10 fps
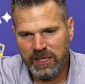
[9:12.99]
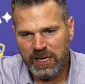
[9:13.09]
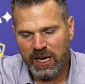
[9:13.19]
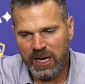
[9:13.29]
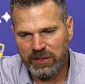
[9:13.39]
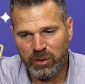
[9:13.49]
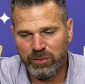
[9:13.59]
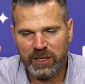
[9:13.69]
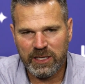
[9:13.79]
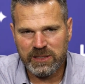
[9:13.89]
I
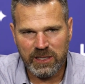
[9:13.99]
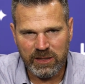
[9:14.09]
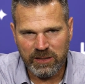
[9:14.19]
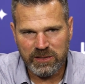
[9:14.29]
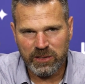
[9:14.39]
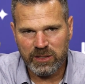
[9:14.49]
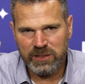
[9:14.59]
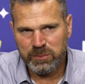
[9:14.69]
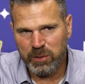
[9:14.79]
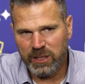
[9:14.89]
don't think it's anything
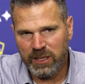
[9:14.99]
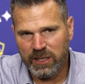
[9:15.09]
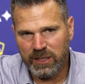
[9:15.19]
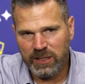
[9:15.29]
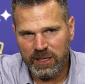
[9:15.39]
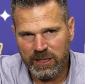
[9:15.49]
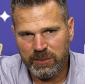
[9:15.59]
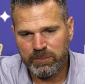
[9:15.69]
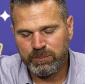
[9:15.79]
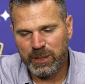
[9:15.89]
serious, but
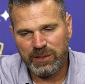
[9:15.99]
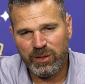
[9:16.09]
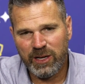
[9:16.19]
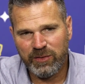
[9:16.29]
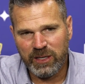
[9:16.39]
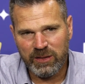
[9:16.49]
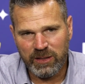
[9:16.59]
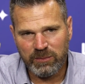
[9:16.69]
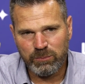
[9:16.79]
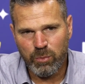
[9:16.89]
I don't have
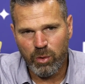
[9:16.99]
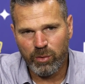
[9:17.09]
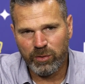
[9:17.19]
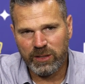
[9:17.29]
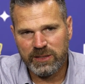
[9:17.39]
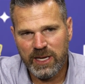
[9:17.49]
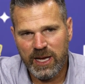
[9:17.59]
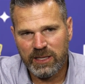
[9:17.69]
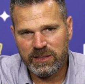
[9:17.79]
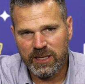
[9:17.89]
anything more really to
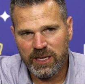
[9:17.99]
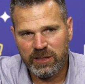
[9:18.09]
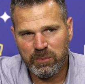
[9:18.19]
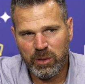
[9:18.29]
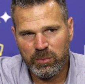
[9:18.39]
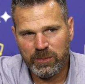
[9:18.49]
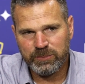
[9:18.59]
add to that at the moment.